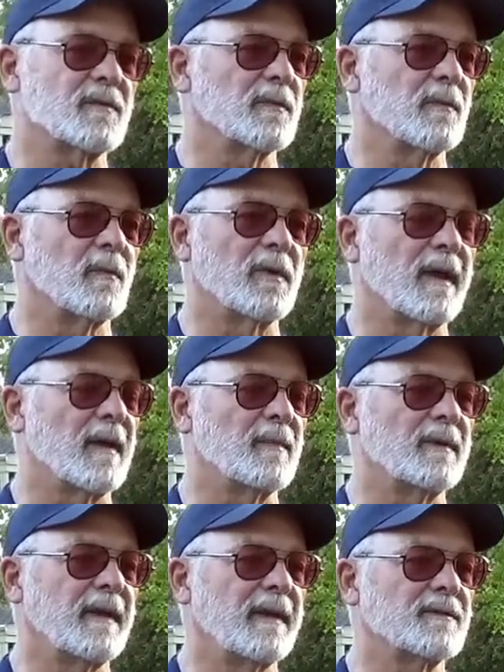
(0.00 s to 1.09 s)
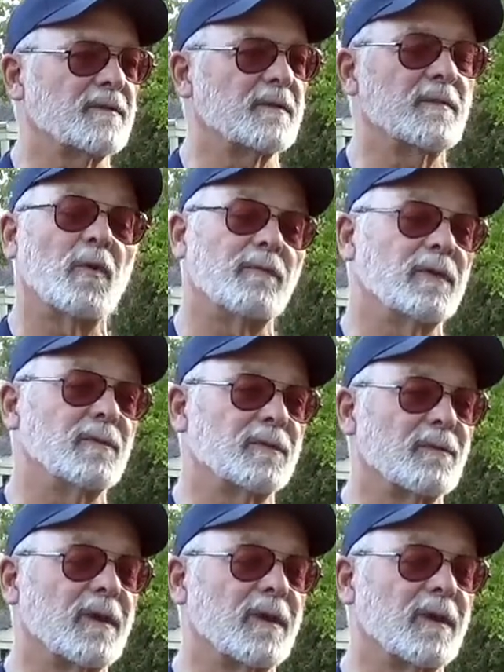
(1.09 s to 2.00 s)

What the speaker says: We're more than happy to answer them, hopefully with the